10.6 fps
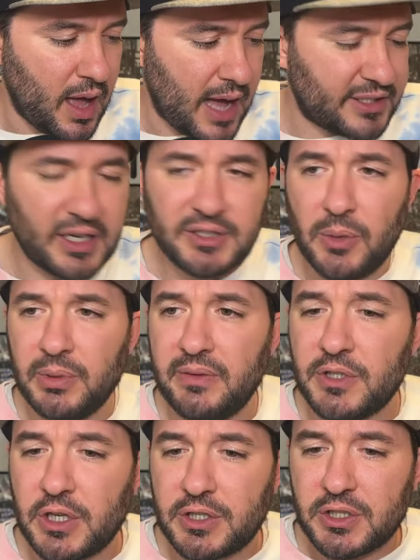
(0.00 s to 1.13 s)
I said I don't believe
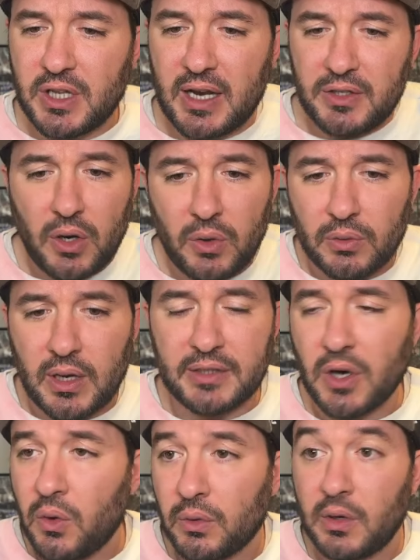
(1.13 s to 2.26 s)
in jinxes, and I
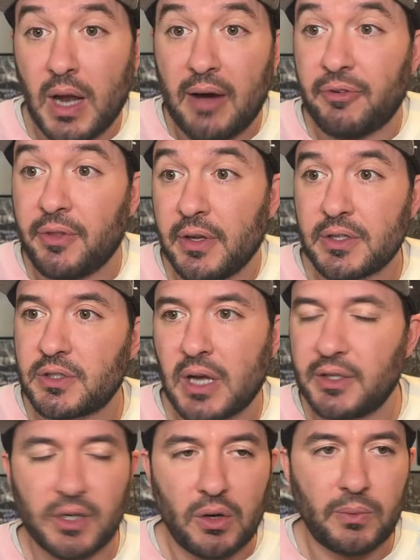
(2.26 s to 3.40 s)
don't. Not for this.
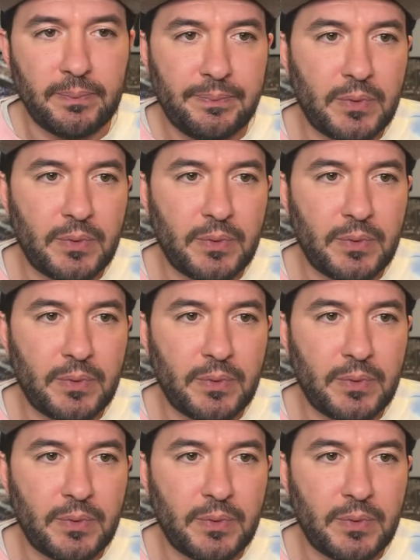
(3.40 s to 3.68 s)
I don't.